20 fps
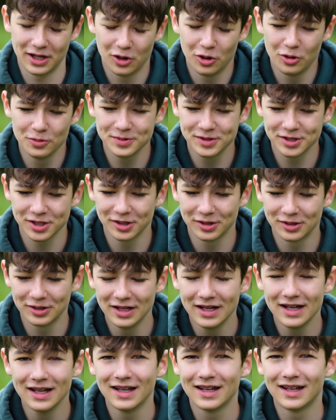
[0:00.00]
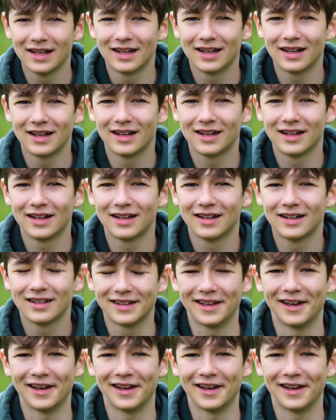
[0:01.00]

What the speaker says: hope so. I